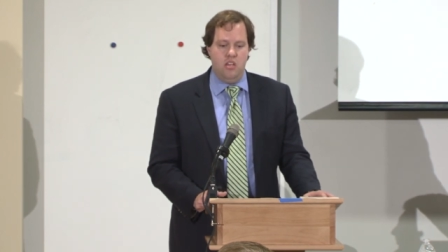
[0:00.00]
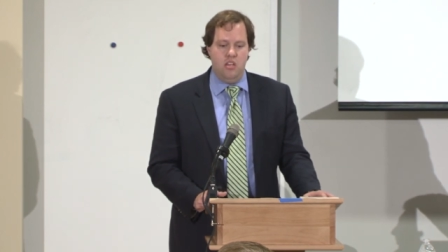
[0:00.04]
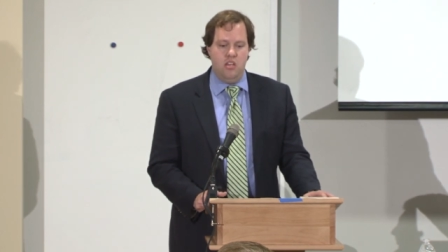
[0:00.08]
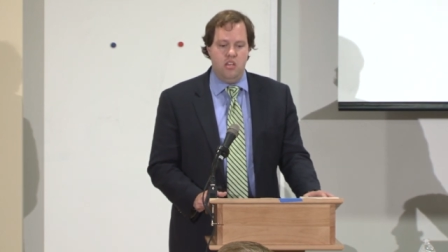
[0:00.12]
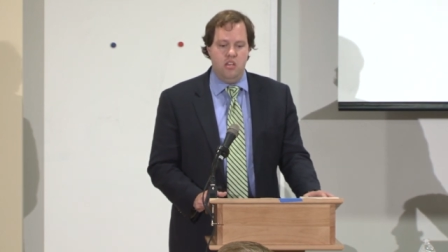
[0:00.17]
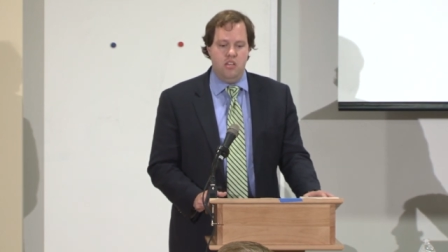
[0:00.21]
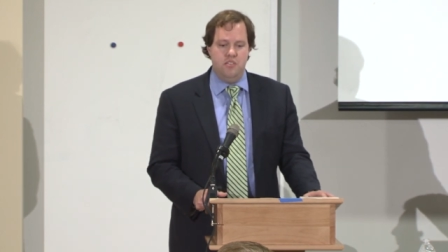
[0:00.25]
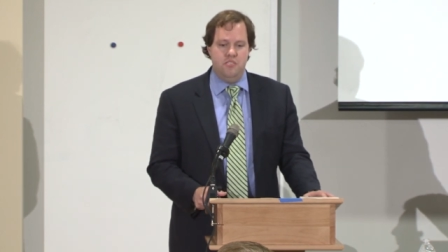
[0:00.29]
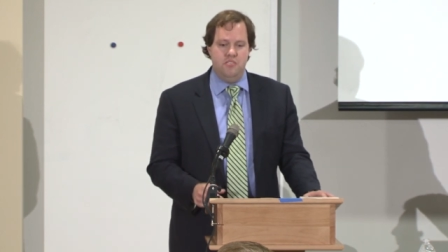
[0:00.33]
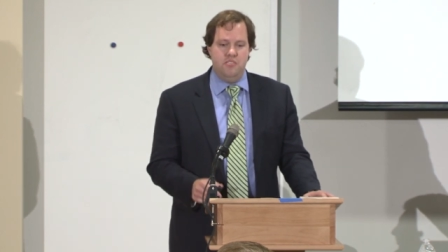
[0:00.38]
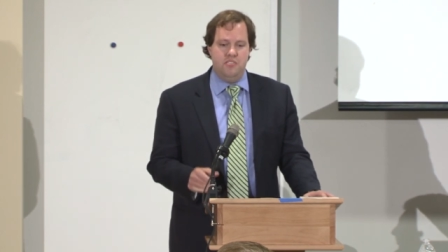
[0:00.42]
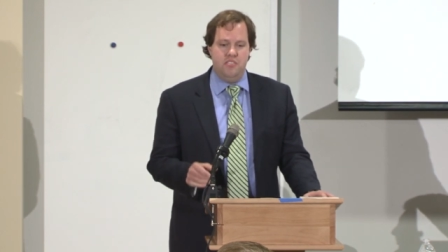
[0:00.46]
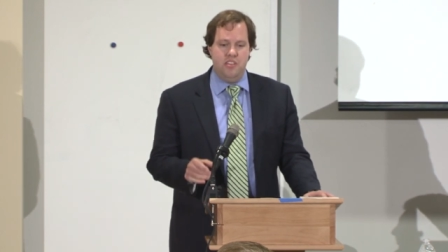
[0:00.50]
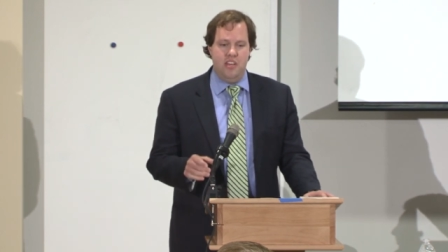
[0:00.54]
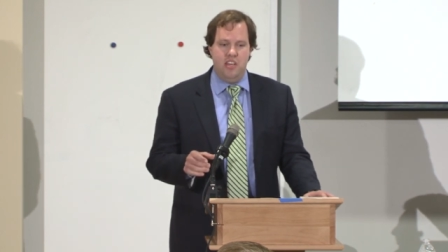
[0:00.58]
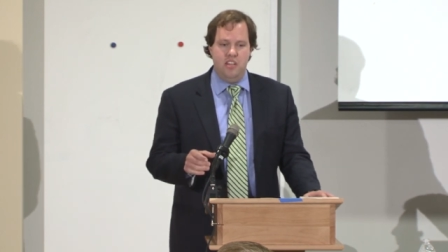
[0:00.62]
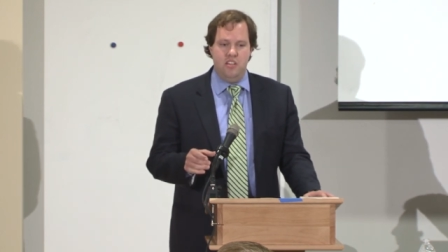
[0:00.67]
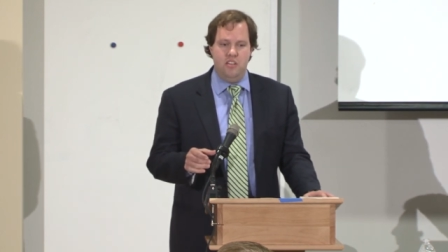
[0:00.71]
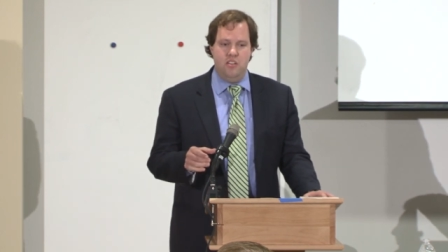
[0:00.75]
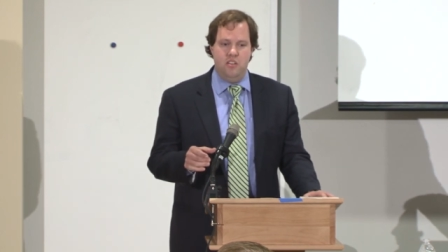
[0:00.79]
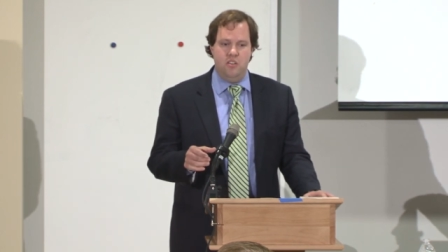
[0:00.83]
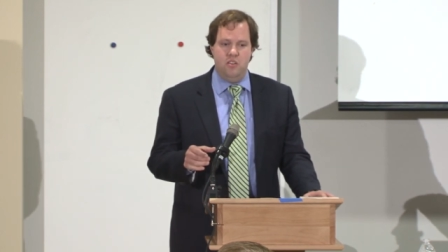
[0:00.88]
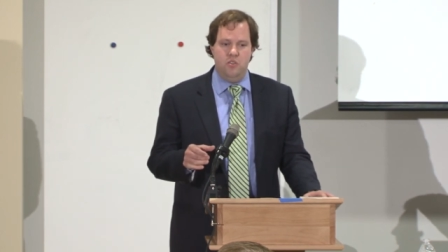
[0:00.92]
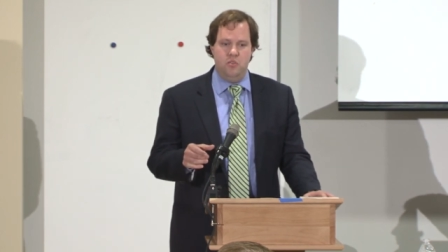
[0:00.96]
is
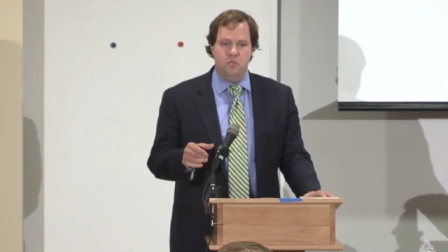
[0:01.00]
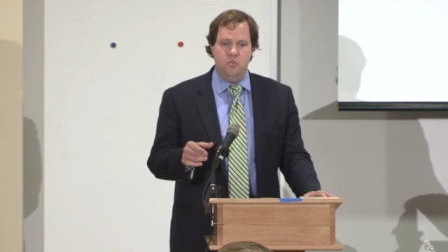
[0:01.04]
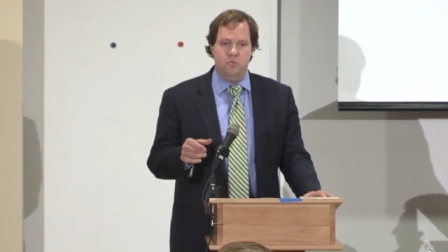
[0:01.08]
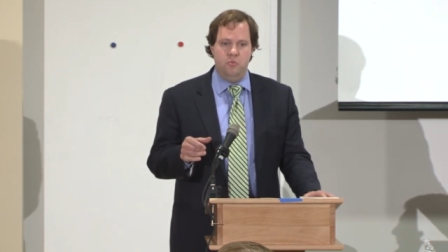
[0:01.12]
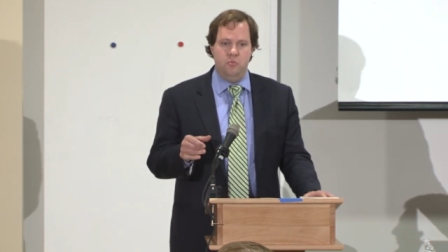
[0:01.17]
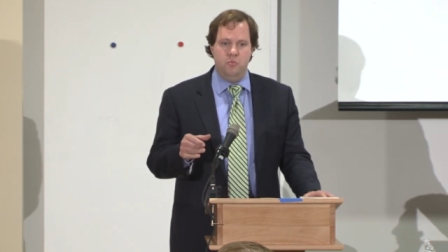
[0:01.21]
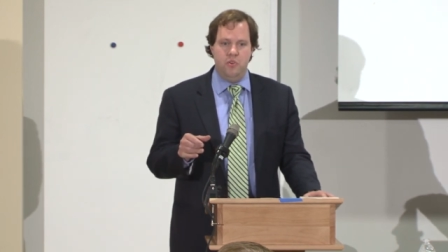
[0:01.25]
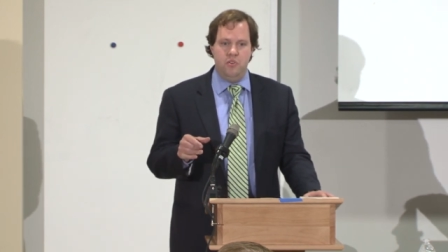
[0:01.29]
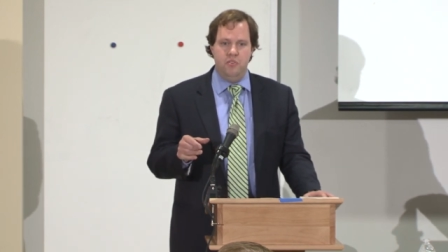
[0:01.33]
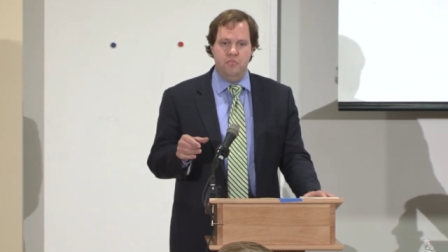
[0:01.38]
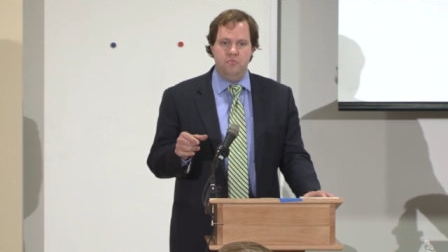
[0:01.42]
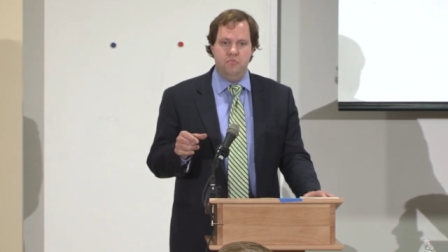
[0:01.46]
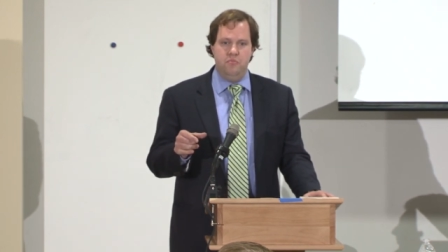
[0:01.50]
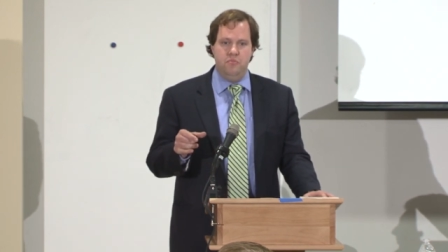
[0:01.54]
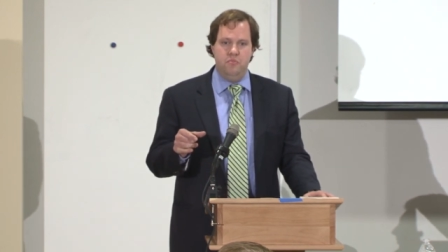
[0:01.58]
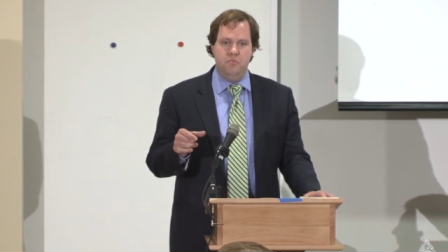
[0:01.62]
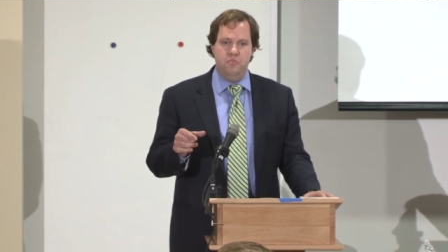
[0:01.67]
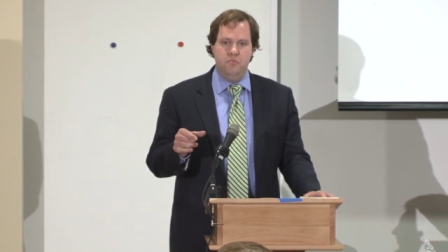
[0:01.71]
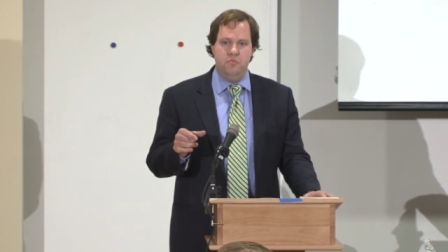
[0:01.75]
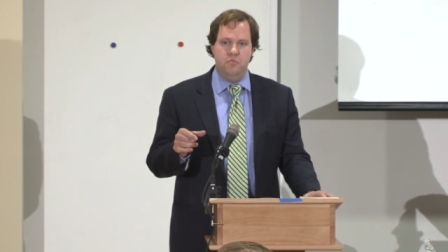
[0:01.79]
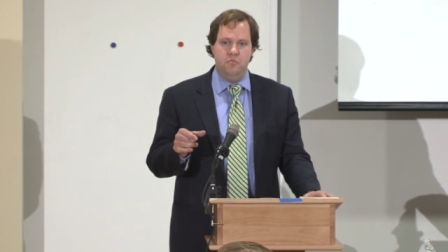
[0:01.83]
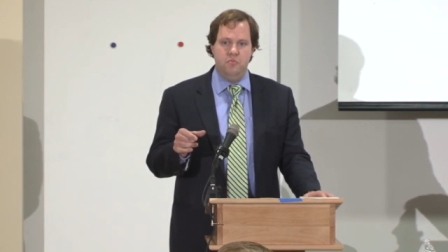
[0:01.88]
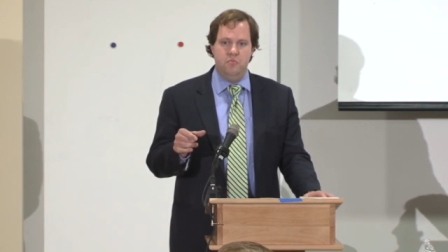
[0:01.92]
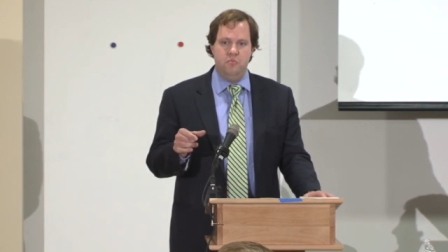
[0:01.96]
that we've
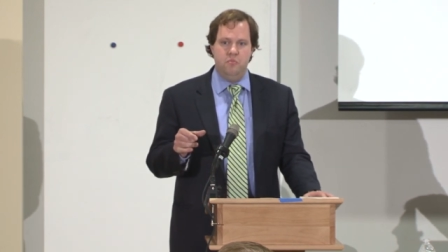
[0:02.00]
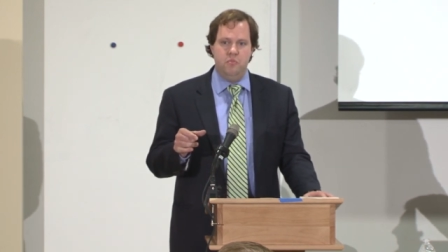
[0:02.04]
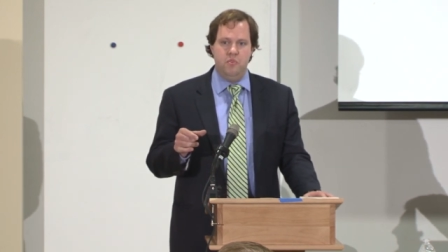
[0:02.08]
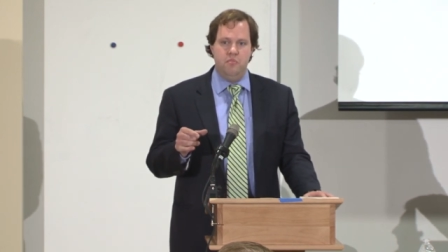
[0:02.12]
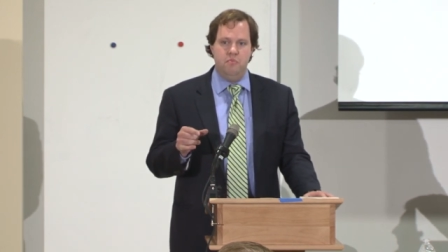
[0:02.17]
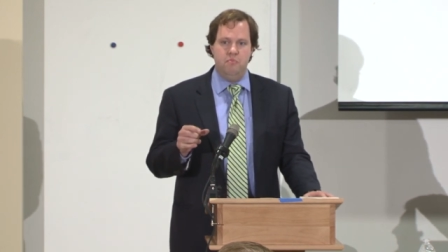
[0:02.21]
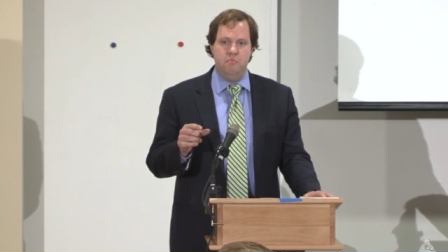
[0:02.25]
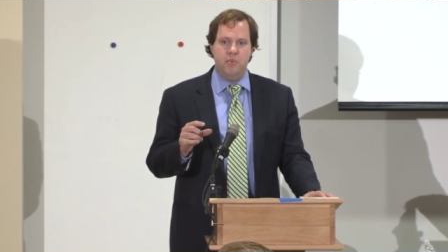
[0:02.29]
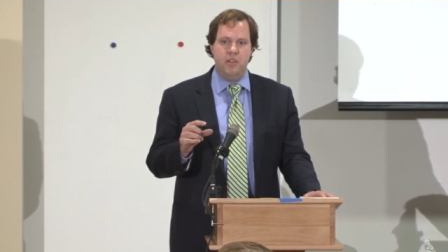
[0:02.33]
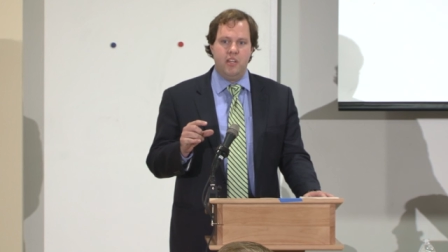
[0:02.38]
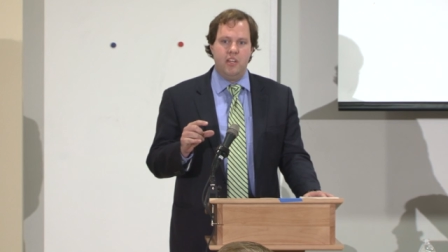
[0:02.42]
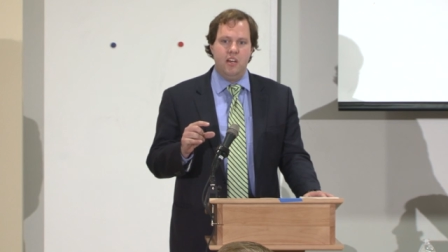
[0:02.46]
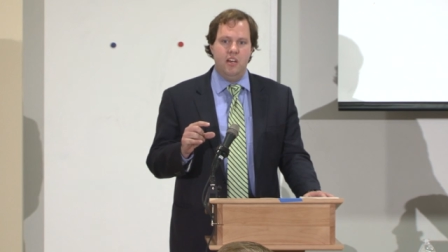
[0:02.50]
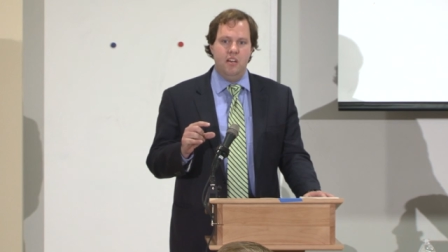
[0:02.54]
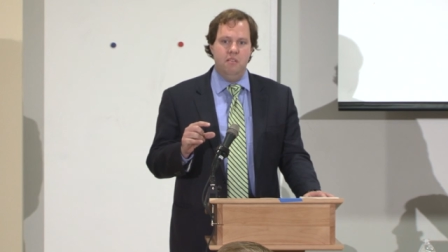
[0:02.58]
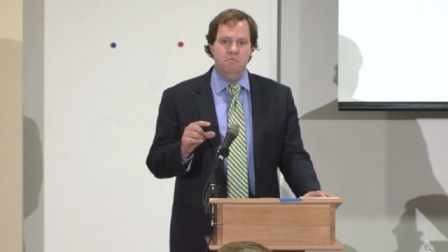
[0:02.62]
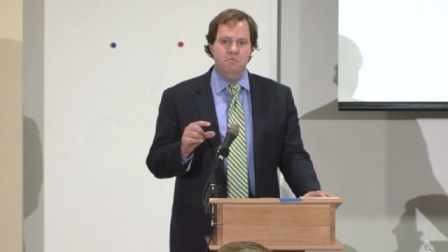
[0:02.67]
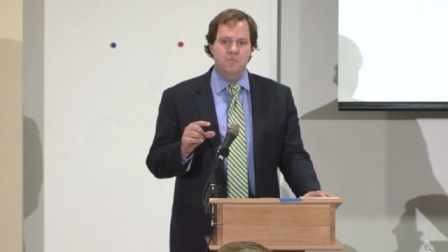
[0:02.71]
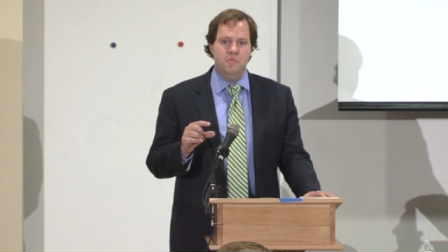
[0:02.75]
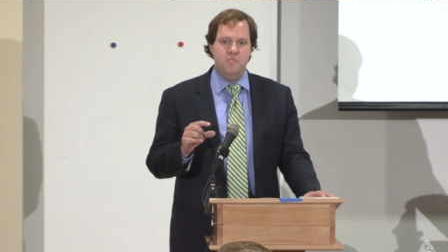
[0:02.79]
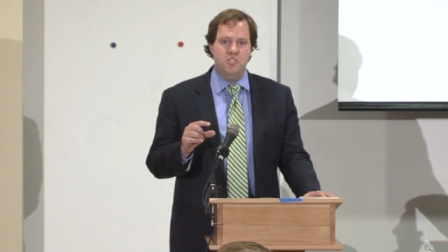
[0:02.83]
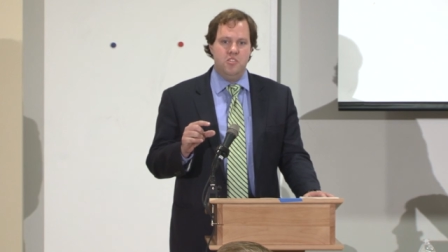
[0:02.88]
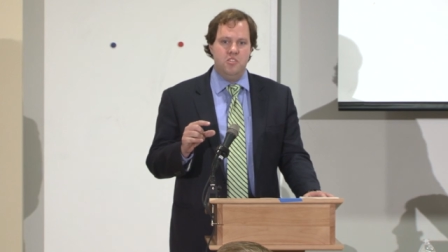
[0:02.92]
begun